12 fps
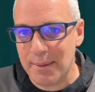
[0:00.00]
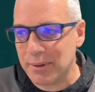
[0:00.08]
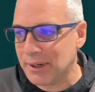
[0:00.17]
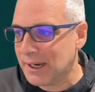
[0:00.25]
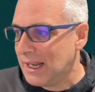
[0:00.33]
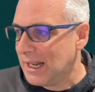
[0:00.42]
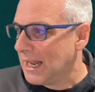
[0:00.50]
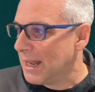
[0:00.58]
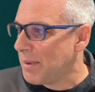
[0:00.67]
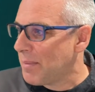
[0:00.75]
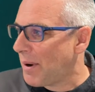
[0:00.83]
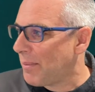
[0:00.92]
but let
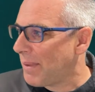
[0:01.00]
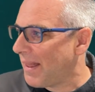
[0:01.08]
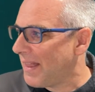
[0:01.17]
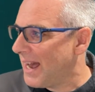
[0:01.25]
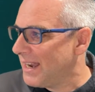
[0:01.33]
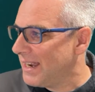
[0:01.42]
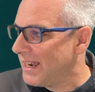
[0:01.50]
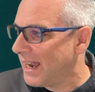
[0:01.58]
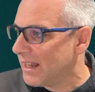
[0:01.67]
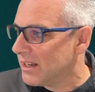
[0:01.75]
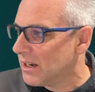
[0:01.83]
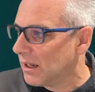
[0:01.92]
me pop that there. You get
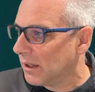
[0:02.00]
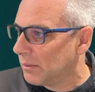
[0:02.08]
this little